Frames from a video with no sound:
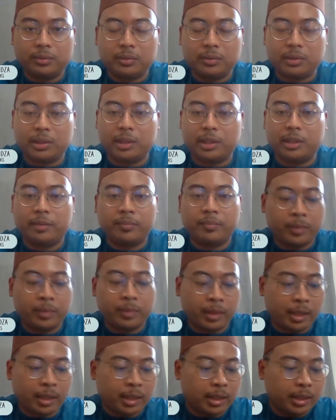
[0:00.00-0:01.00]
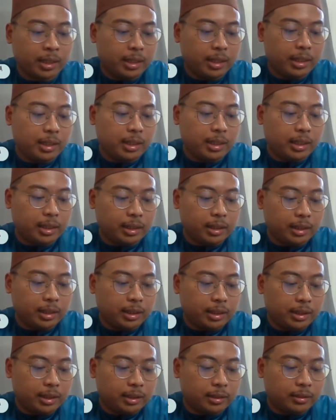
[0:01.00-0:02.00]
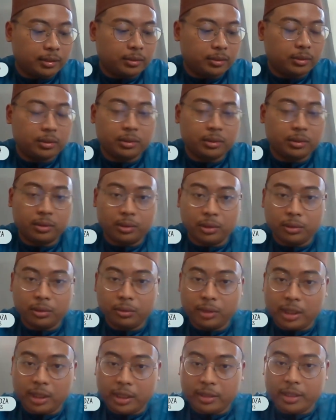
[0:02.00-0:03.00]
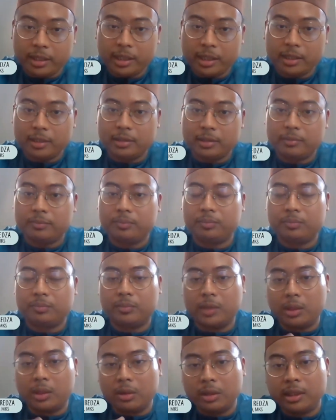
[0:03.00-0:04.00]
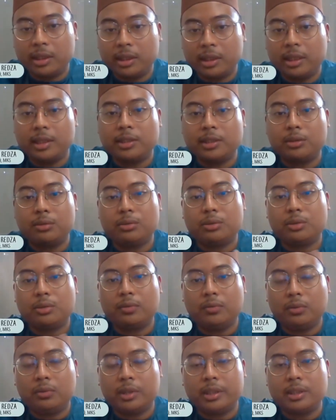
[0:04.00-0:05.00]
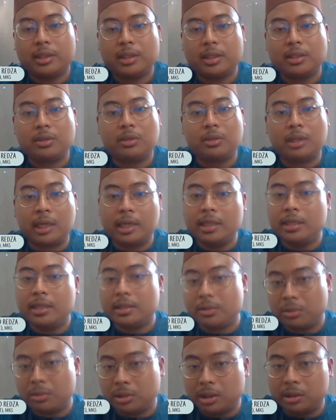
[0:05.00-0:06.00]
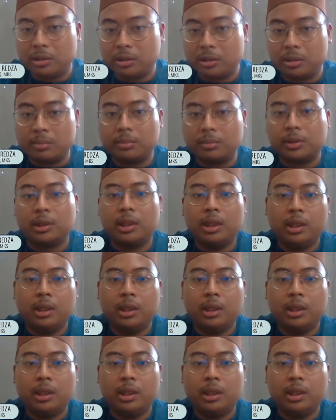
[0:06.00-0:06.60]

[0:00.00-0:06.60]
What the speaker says: Okay, and not only that, the contents also focuses on other social norms.